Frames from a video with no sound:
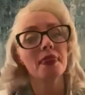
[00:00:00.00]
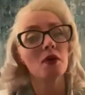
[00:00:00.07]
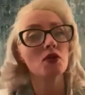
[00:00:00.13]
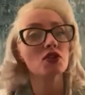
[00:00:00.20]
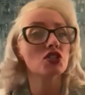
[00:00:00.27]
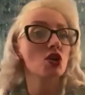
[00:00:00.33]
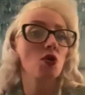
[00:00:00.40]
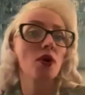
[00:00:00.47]

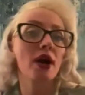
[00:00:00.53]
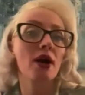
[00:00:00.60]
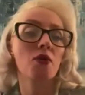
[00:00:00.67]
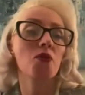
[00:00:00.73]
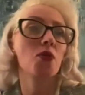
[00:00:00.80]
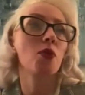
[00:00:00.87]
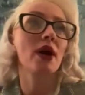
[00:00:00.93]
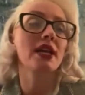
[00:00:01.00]
so
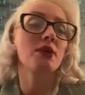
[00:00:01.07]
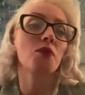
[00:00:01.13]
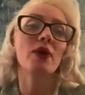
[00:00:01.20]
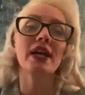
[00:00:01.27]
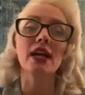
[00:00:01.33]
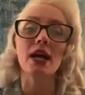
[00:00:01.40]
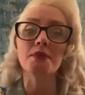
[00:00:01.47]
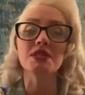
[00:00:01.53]

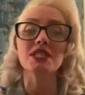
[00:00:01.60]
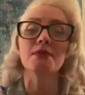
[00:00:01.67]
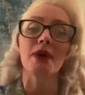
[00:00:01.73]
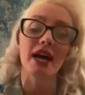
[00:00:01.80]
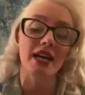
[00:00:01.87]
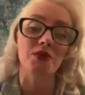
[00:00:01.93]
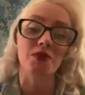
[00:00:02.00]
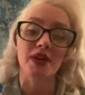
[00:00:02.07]
what comes to
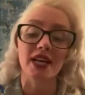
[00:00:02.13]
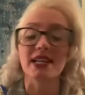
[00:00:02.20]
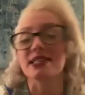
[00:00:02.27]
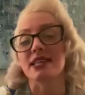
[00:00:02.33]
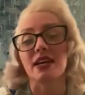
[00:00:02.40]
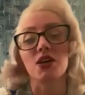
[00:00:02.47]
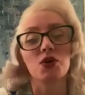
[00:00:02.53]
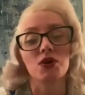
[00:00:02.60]
mind when I
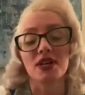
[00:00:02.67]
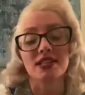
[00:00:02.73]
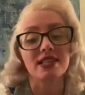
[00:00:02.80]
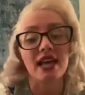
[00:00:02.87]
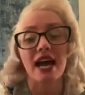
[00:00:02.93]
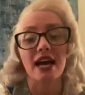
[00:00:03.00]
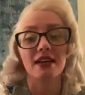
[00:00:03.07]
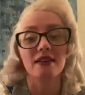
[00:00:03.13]
say who has
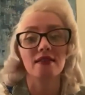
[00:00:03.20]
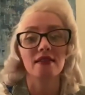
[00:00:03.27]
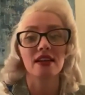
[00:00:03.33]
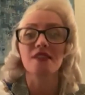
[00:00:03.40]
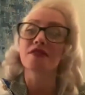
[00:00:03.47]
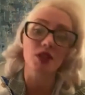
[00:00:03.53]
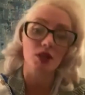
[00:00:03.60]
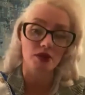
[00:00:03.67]
had
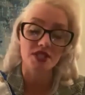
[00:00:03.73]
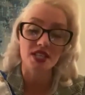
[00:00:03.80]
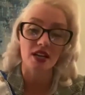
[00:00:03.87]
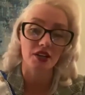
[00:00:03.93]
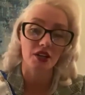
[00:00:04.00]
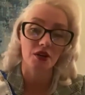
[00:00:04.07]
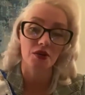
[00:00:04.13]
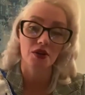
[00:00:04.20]
influence
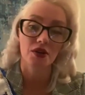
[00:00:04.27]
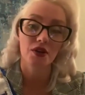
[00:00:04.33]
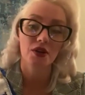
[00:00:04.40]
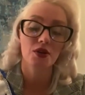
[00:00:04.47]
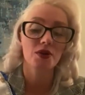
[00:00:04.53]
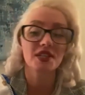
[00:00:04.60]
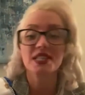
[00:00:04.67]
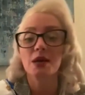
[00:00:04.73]
on you?
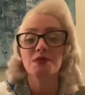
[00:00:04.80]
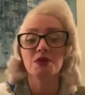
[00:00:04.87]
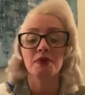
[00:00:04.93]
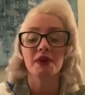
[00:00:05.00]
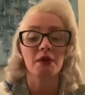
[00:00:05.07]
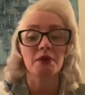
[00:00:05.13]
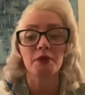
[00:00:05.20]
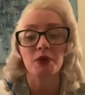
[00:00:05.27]
Who has helped you
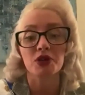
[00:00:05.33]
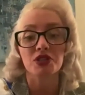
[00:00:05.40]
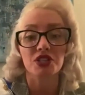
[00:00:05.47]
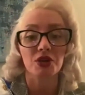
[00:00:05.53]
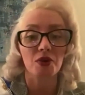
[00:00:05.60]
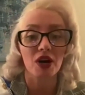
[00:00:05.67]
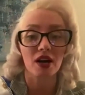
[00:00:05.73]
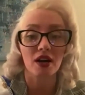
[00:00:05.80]
become the person
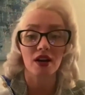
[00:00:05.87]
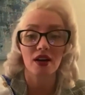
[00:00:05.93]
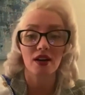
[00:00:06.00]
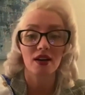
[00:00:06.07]
you are?